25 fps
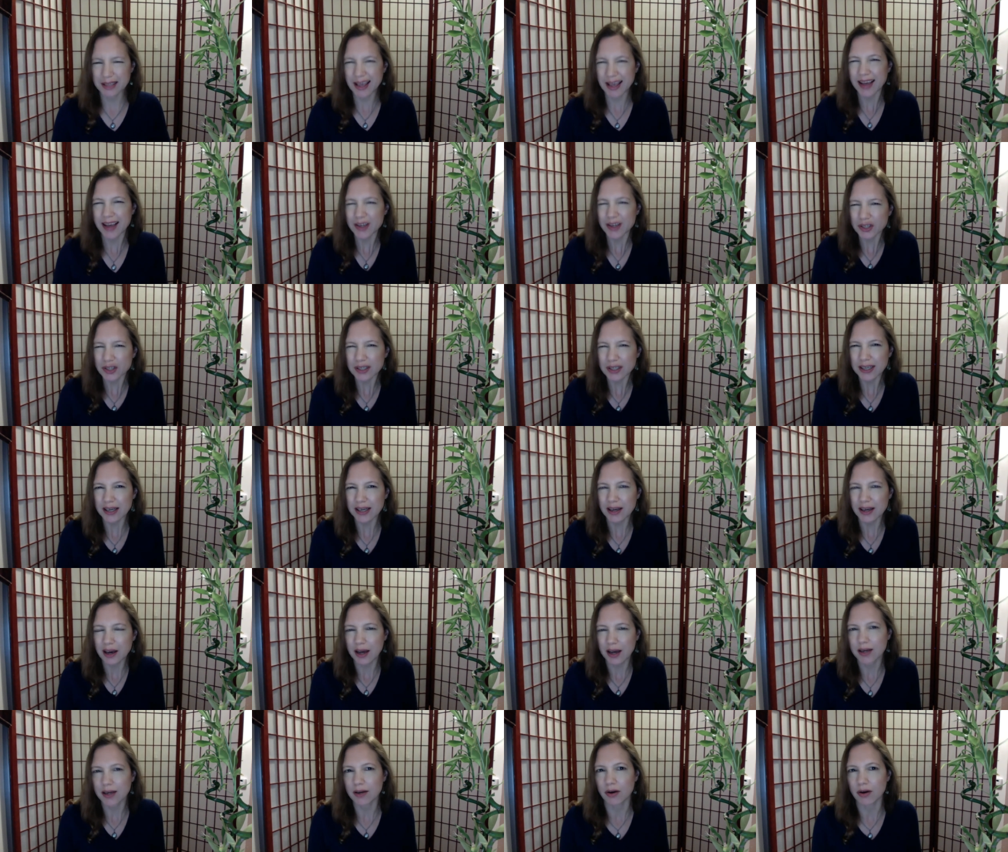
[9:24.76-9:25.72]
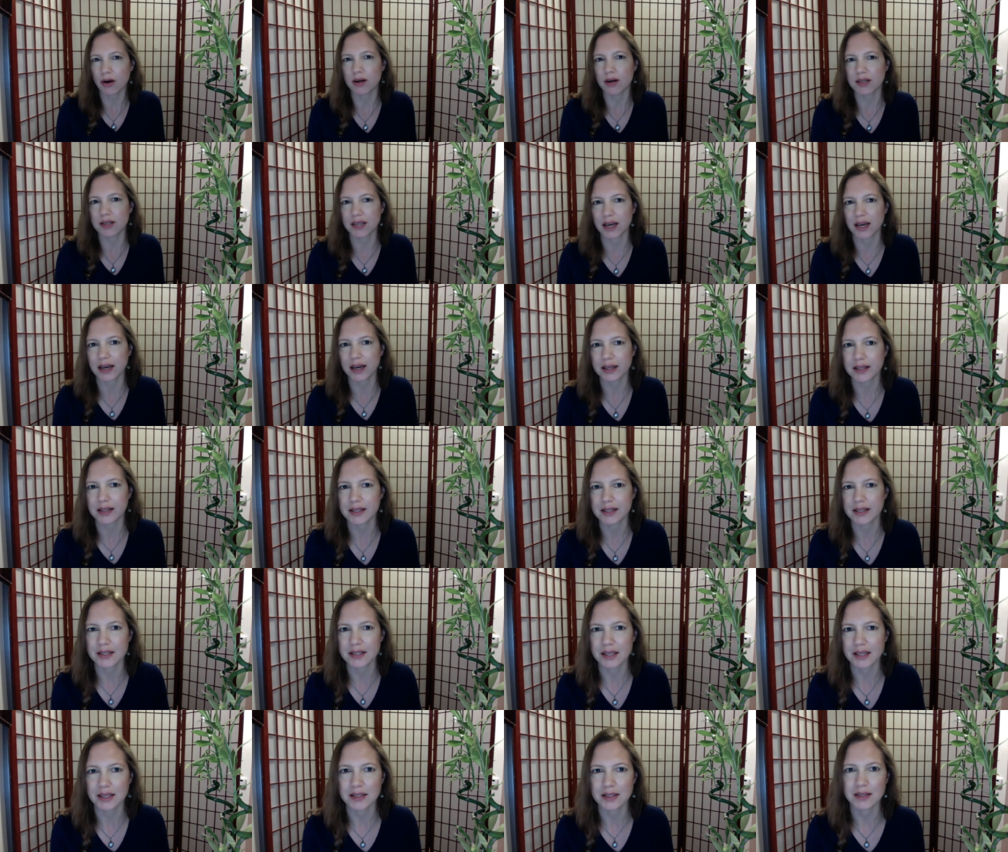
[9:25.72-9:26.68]
actually kind of hard to hide these
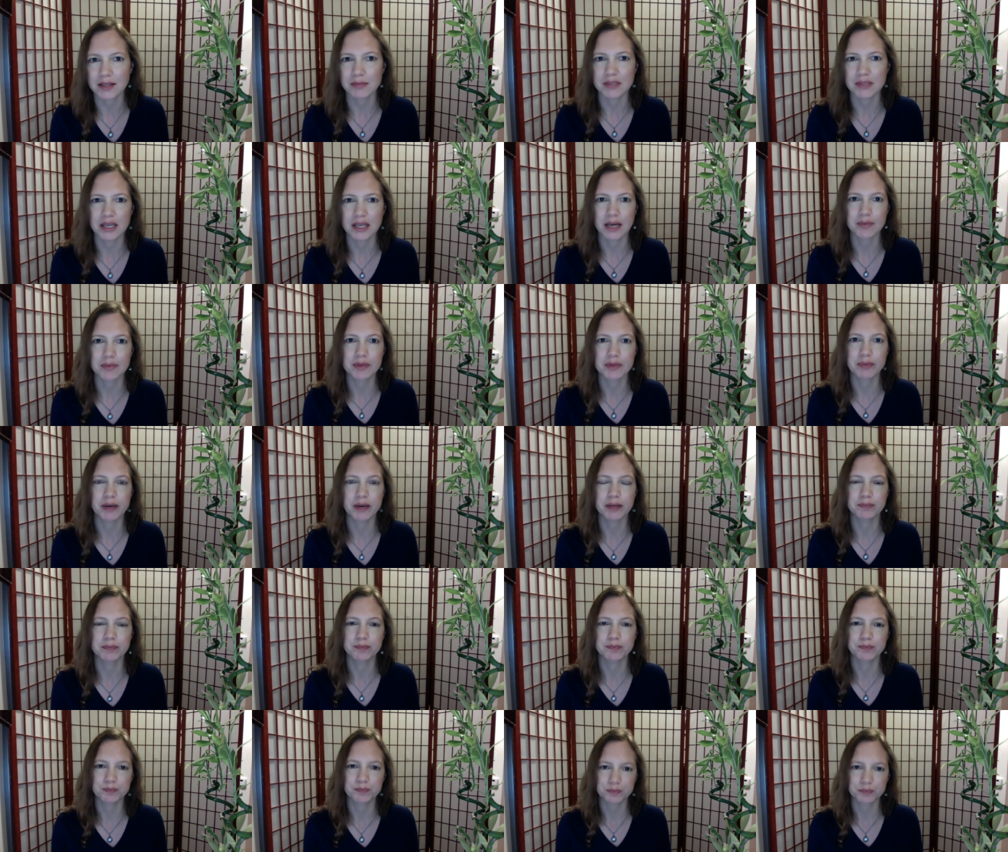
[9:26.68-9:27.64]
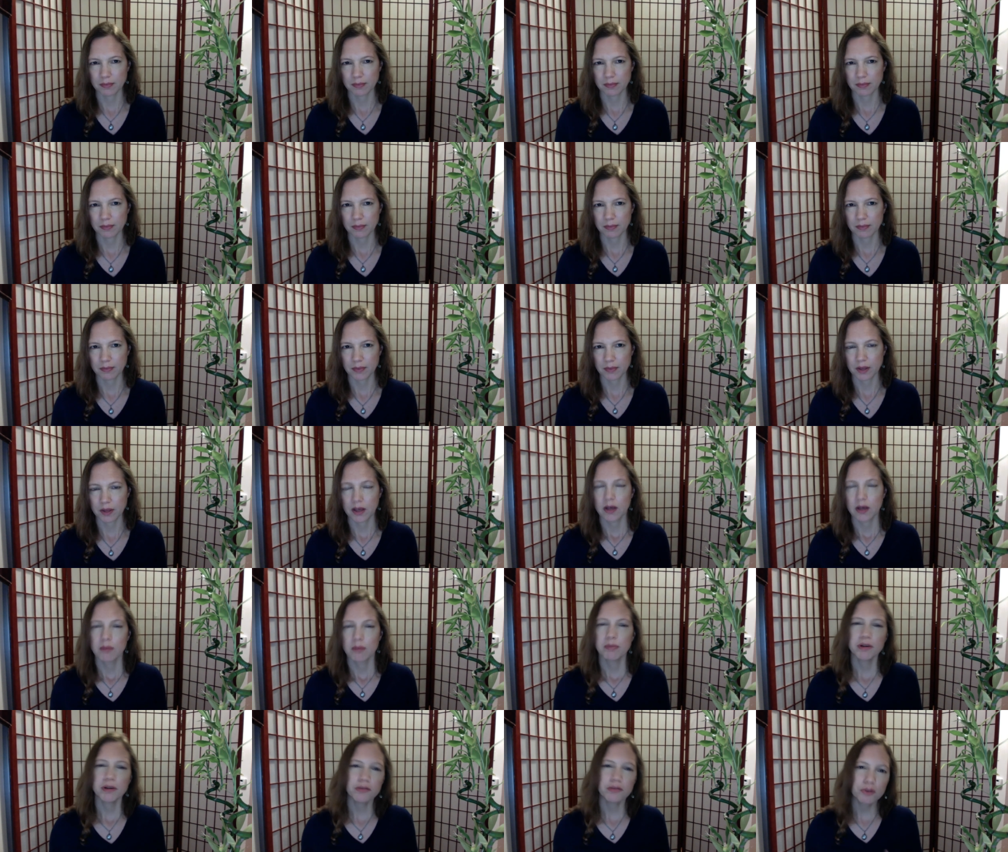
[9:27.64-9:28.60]
things sometimes. But
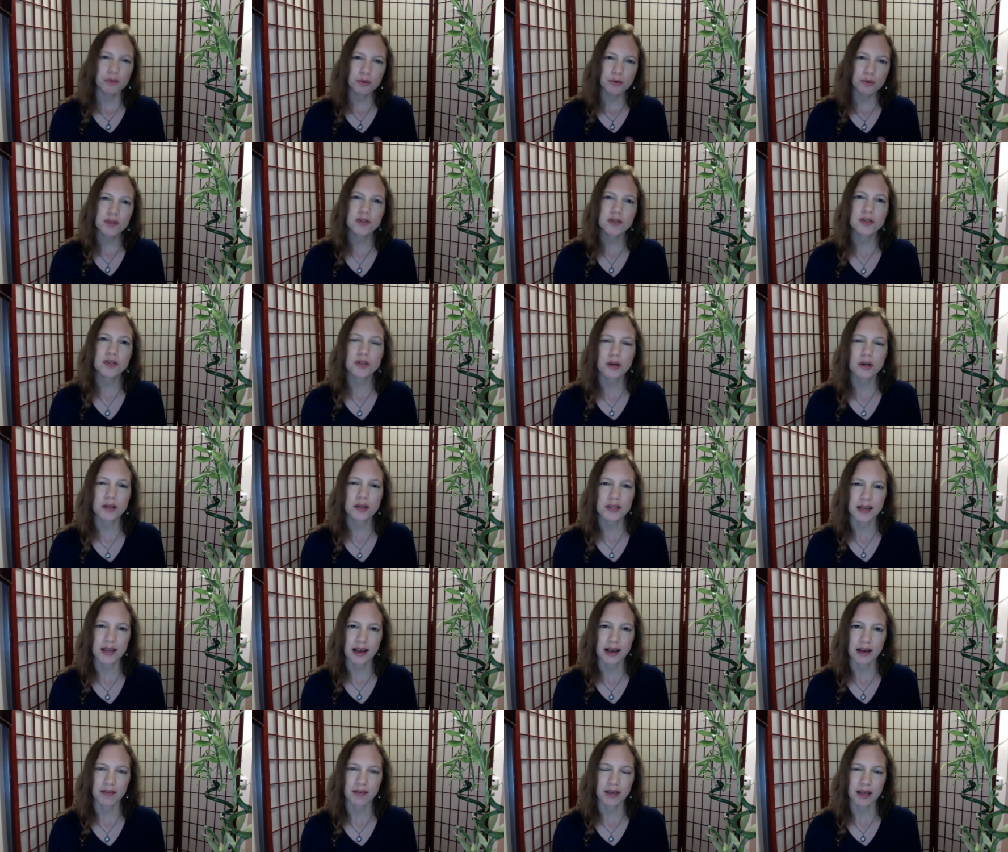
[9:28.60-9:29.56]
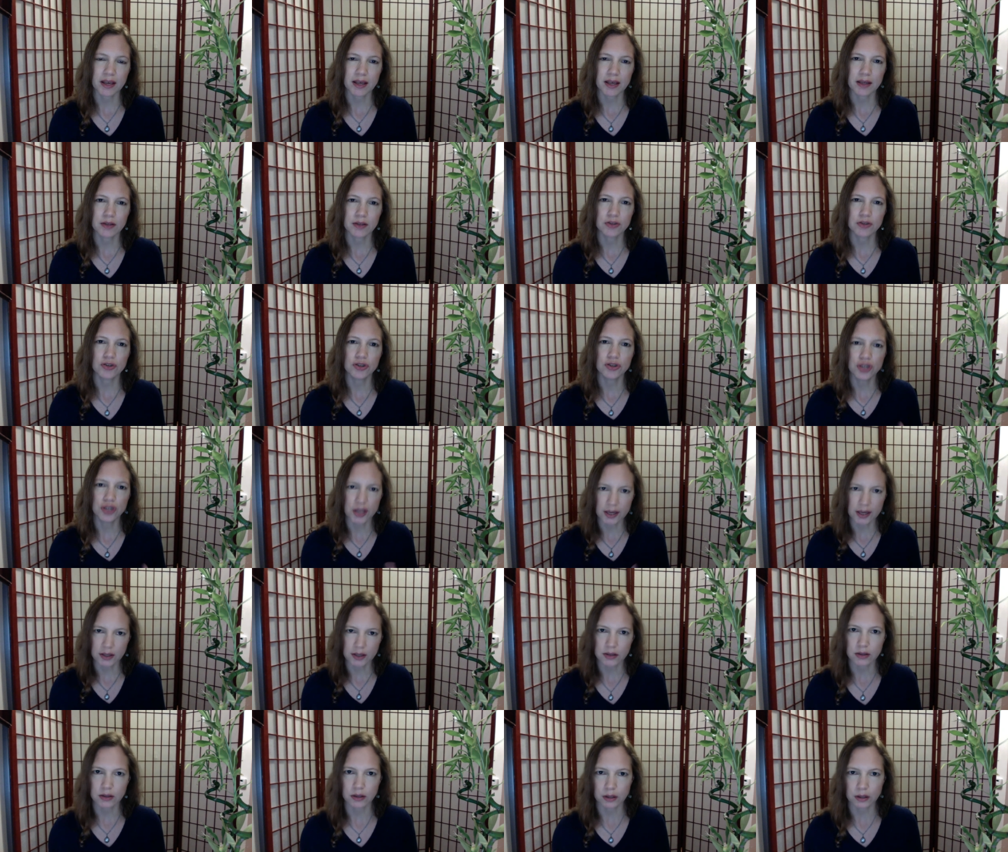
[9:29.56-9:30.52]
if you can start to have a
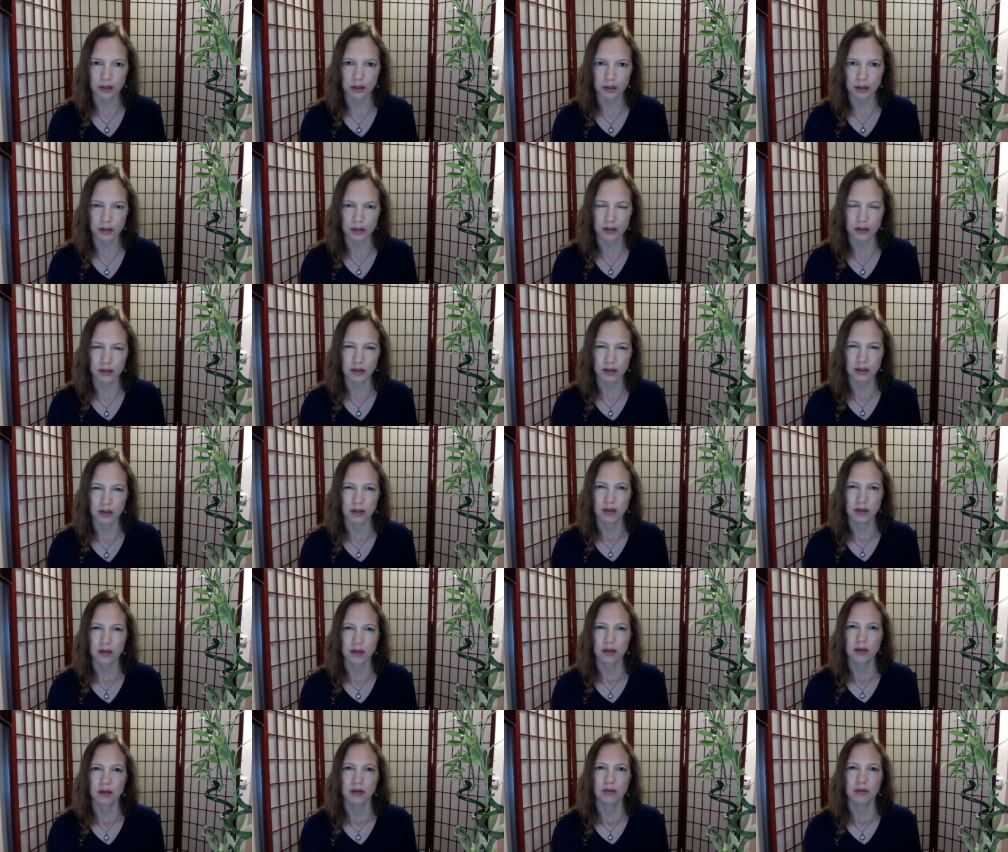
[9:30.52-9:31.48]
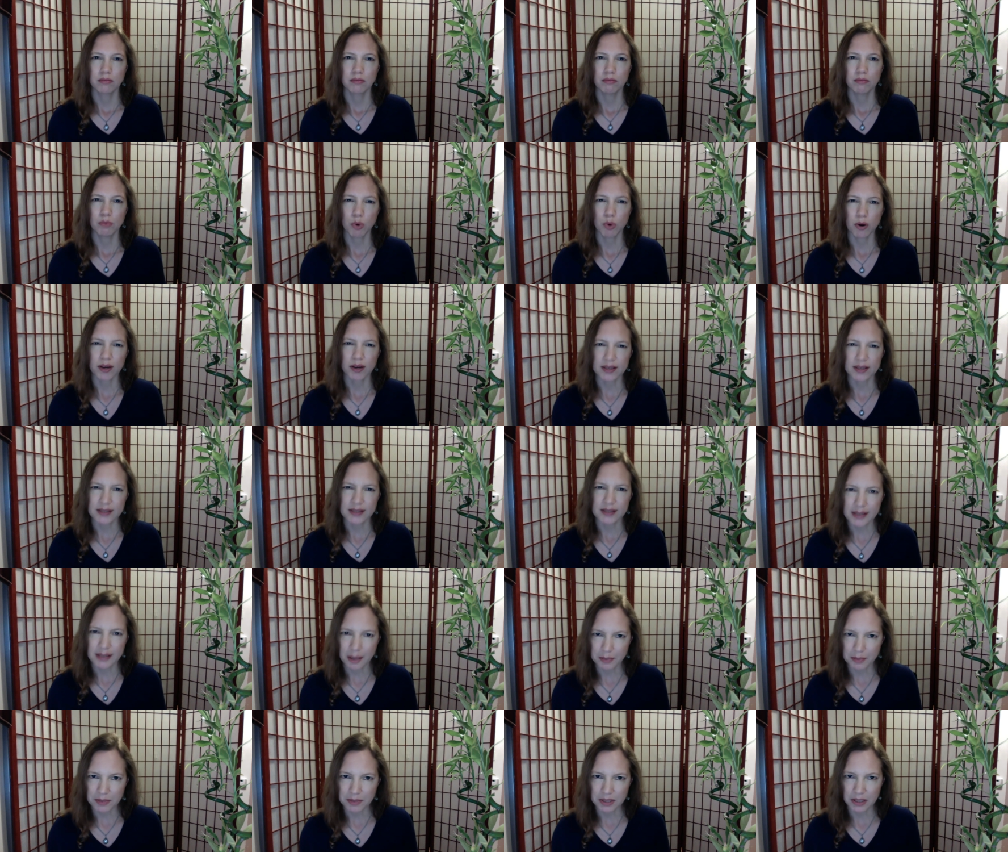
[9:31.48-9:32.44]
gentler, more
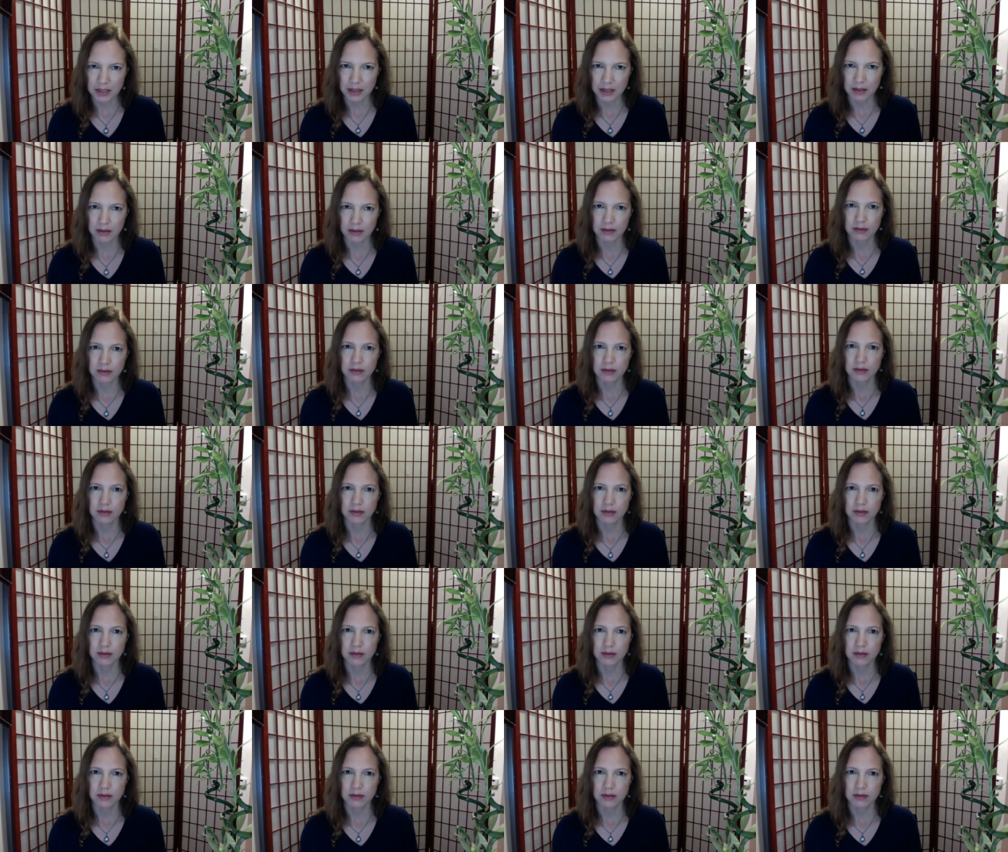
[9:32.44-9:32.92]
accepting,